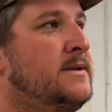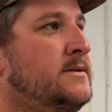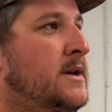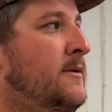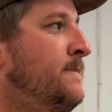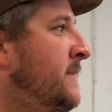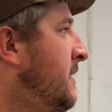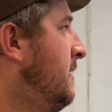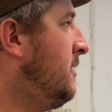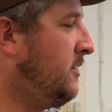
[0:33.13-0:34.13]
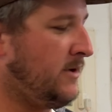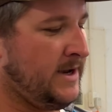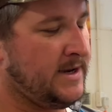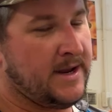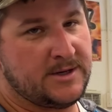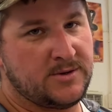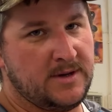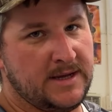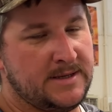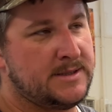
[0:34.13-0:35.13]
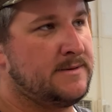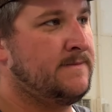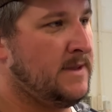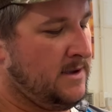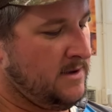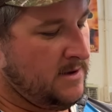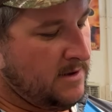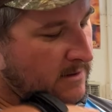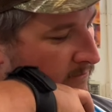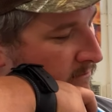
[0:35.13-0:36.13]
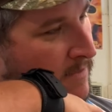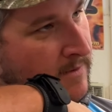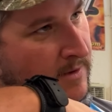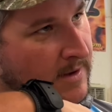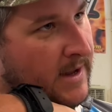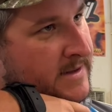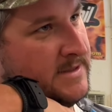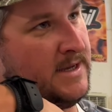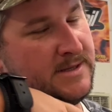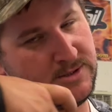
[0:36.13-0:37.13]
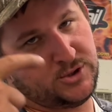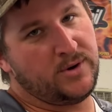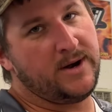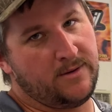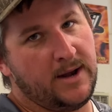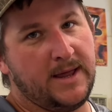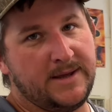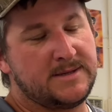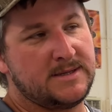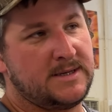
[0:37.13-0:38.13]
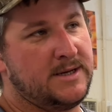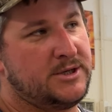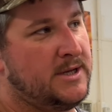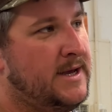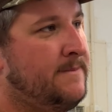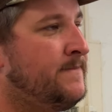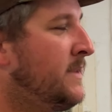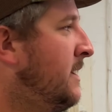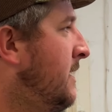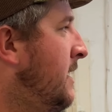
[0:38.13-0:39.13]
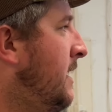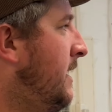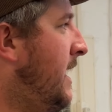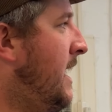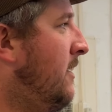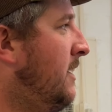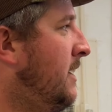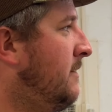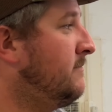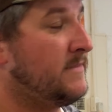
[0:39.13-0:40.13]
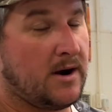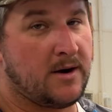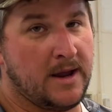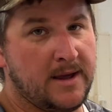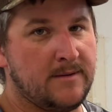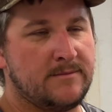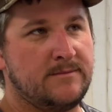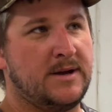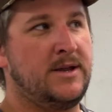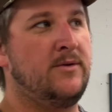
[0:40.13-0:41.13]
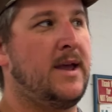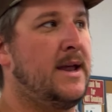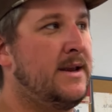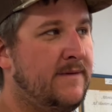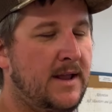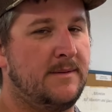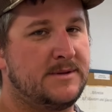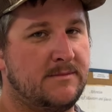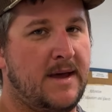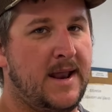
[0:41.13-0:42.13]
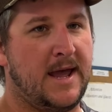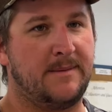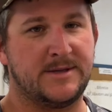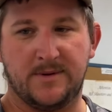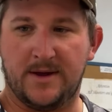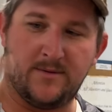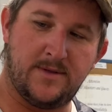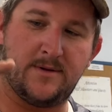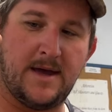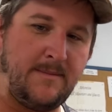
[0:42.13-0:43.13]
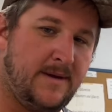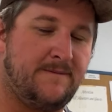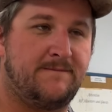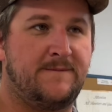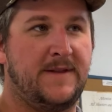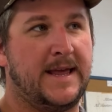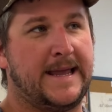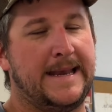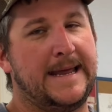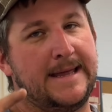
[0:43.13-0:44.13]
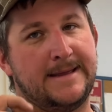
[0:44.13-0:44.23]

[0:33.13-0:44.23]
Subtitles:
So your index release, it's a trigger release essentially. Now they're great, but you can develop some bad habits with it, whether that be flicking it.